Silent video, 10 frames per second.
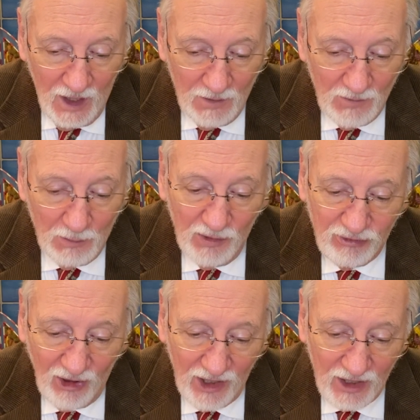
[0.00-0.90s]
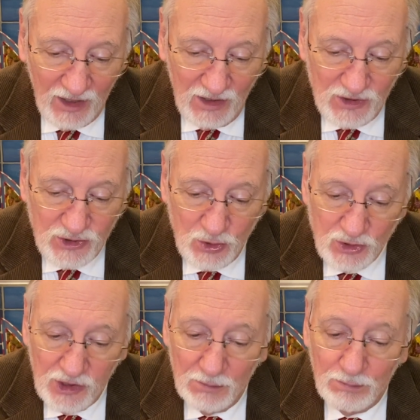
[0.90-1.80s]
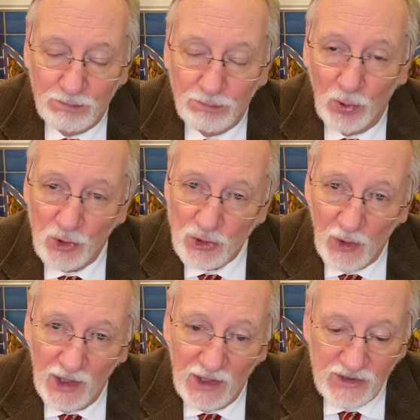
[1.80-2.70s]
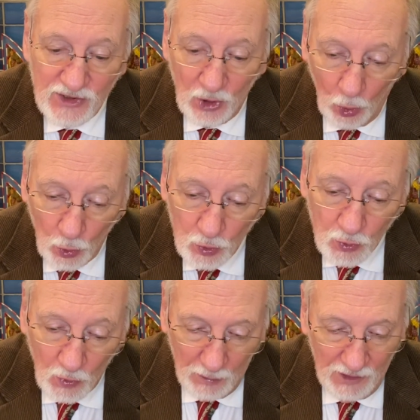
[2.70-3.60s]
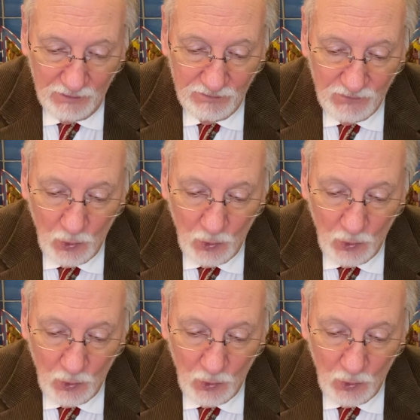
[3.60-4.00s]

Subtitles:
The Befana is usually portrayed as an old woman